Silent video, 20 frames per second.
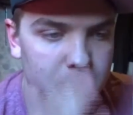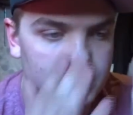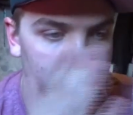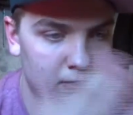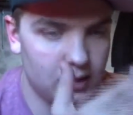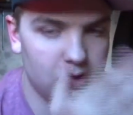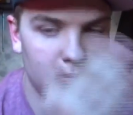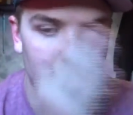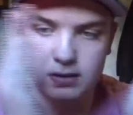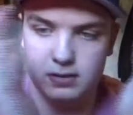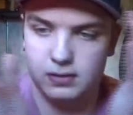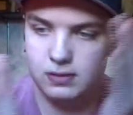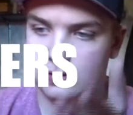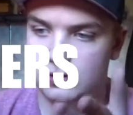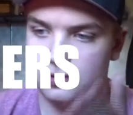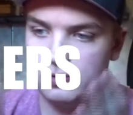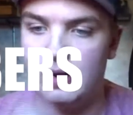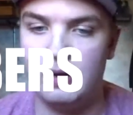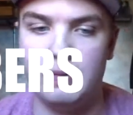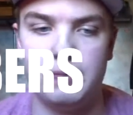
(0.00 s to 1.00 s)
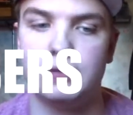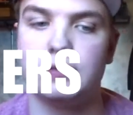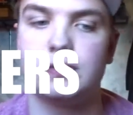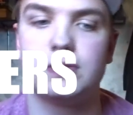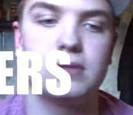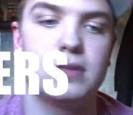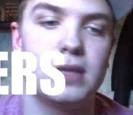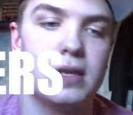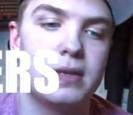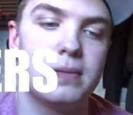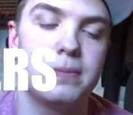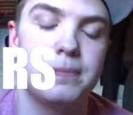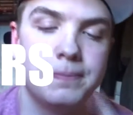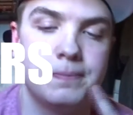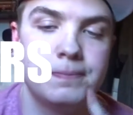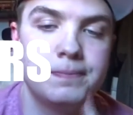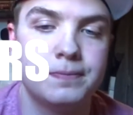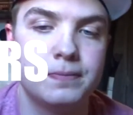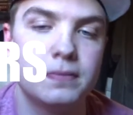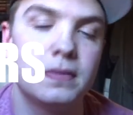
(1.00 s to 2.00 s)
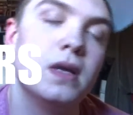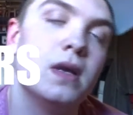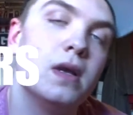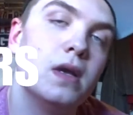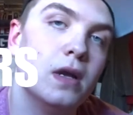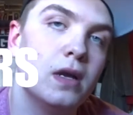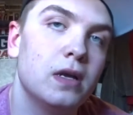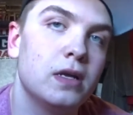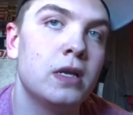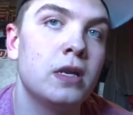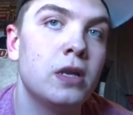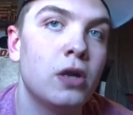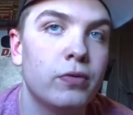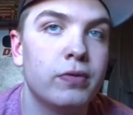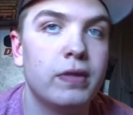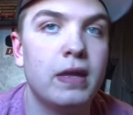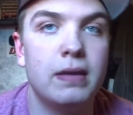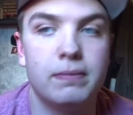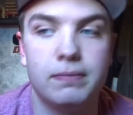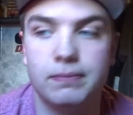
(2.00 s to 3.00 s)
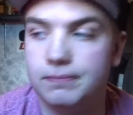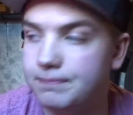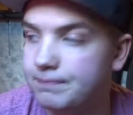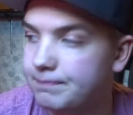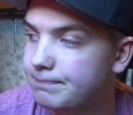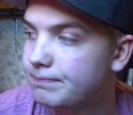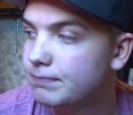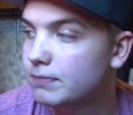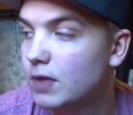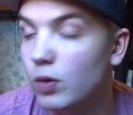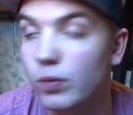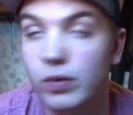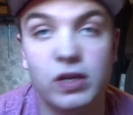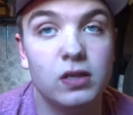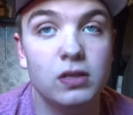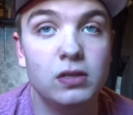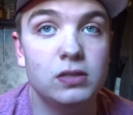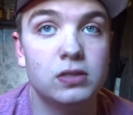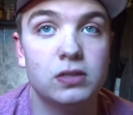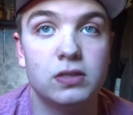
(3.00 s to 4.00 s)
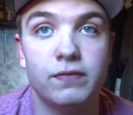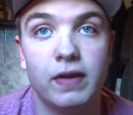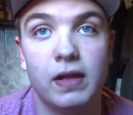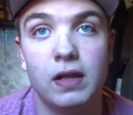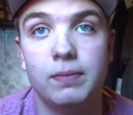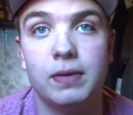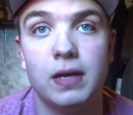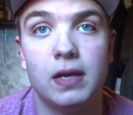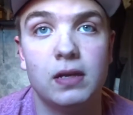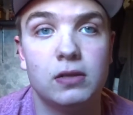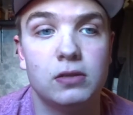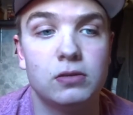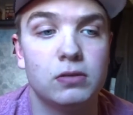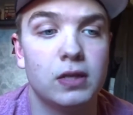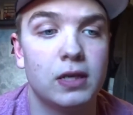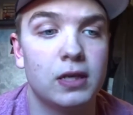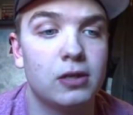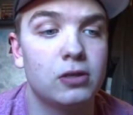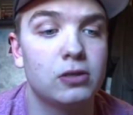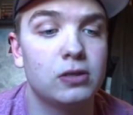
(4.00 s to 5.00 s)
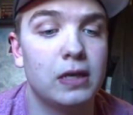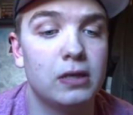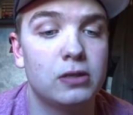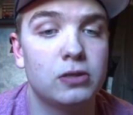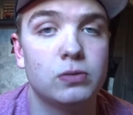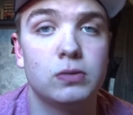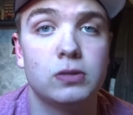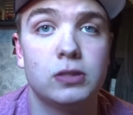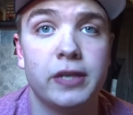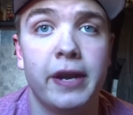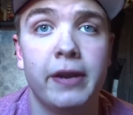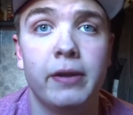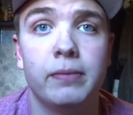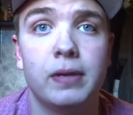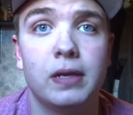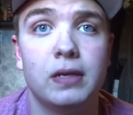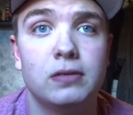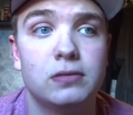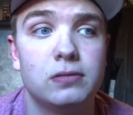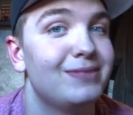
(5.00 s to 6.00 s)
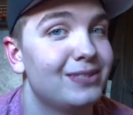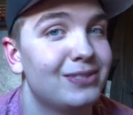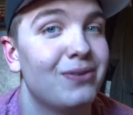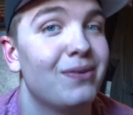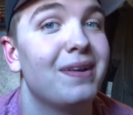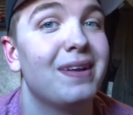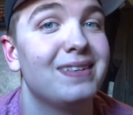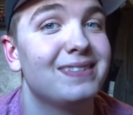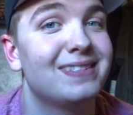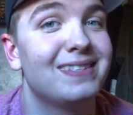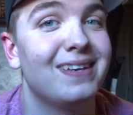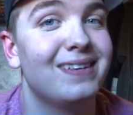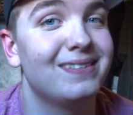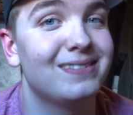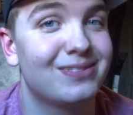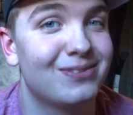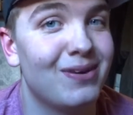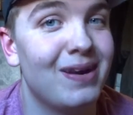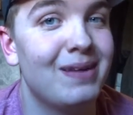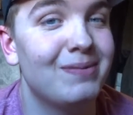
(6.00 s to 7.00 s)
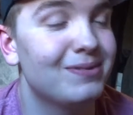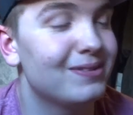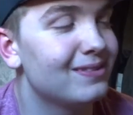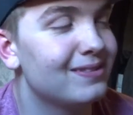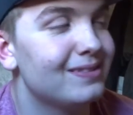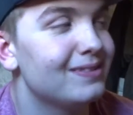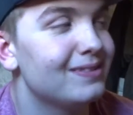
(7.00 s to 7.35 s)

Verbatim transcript: Subscribers, like you know that we could just develop that into like our actual channel base. What's going on, subscribers?